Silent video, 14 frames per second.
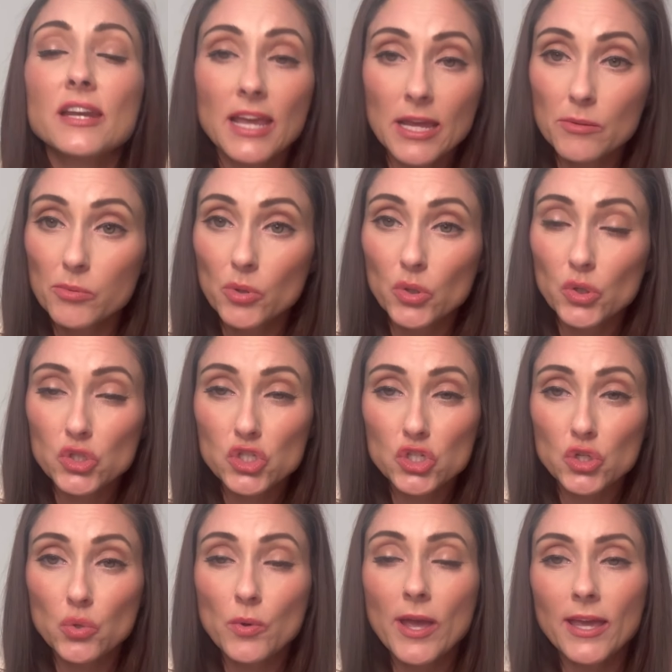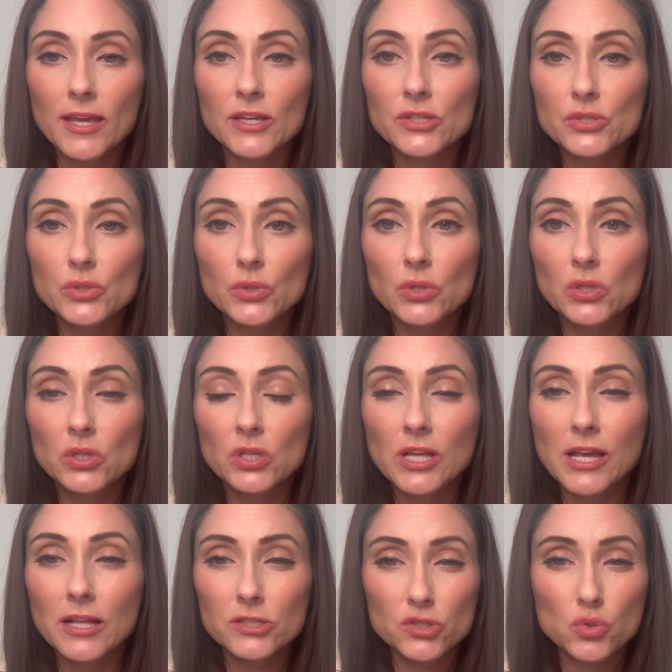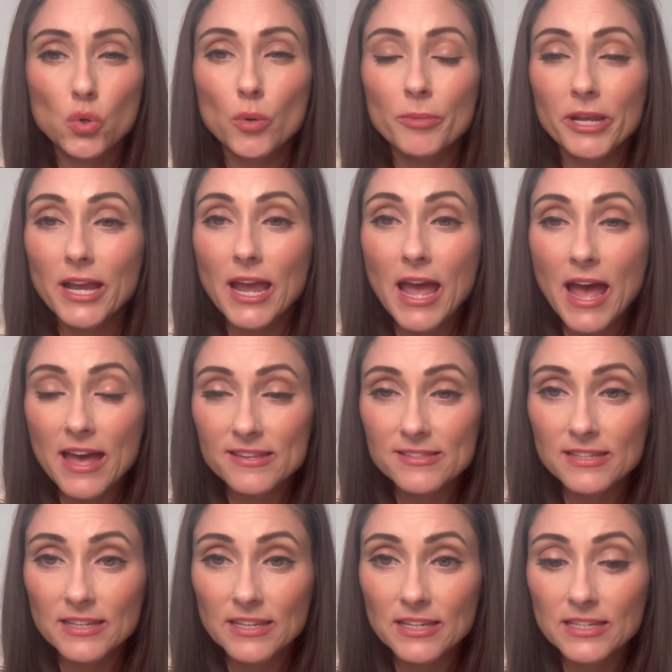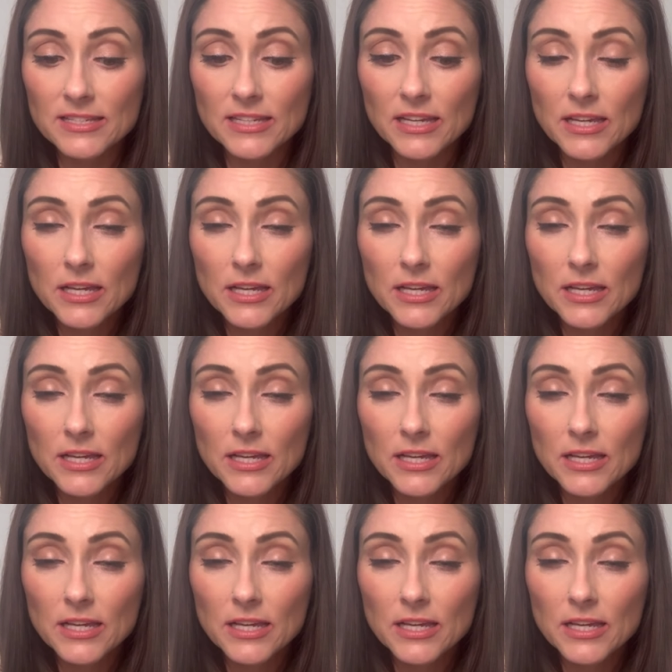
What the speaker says: able to handle L-ascorbic acid